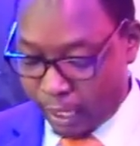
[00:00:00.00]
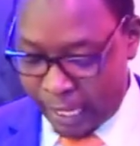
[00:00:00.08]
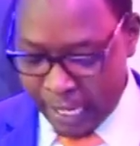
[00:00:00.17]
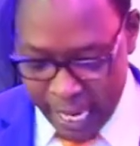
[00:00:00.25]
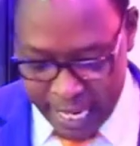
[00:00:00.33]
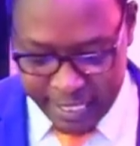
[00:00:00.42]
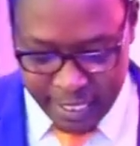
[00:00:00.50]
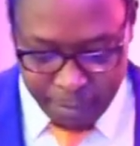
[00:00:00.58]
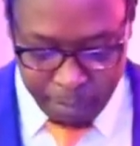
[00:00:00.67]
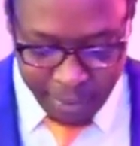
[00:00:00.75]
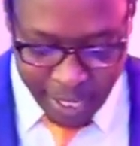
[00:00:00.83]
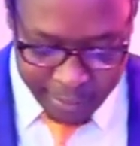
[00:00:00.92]
and hates his
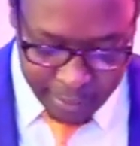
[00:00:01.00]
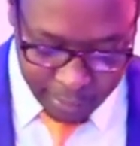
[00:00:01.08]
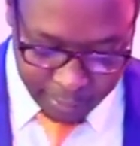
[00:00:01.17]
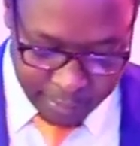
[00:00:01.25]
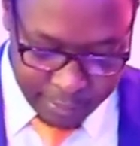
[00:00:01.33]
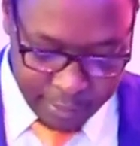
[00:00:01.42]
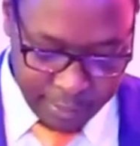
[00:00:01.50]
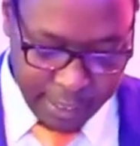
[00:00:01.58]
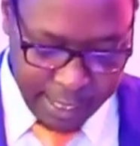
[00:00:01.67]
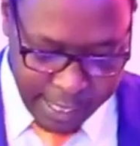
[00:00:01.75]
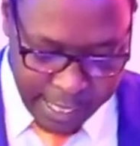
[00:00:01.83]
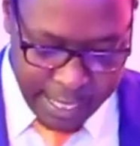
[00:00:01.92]
brother,
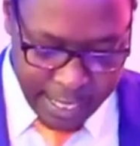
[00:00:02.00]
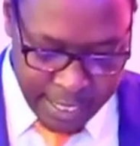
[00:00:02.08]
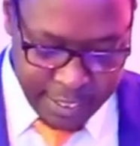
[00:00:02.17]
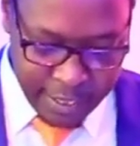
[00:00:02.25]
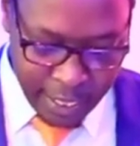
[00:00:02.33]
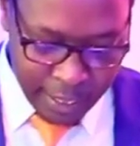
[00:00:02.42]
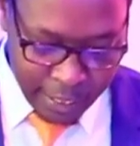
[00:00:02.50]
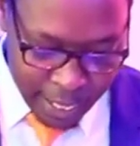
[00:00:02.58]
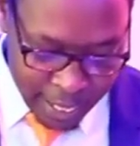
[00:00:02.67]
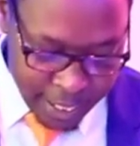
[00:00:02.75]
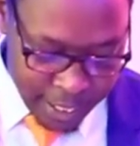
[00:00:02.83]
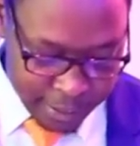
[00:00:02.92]
he is a
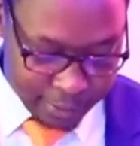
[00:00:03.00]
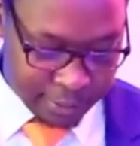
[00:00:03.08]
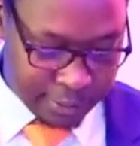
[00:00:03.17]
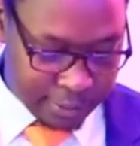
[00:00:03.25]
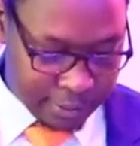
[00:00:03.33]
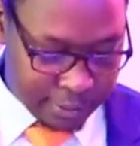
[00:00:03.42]
liar.